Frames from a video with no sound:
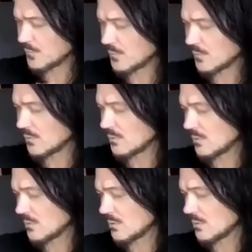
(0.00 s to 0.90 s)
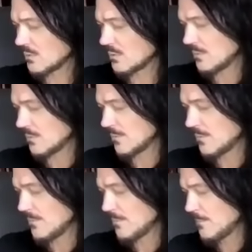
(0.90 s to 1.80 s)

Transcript: Nothing is said.